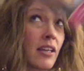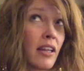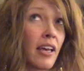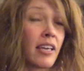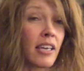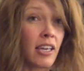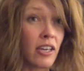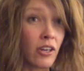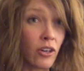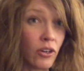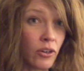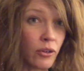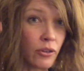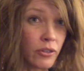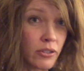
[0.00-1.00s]
like in
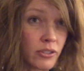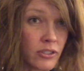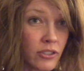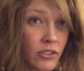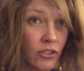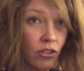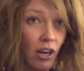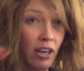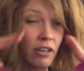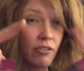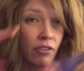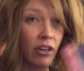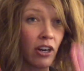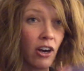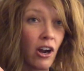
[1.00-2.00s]
cahoots trying to
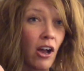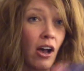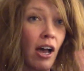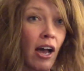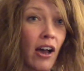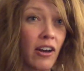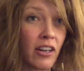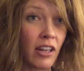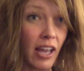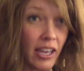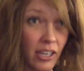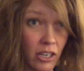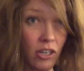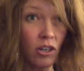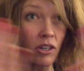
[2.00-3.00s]
figure out how to like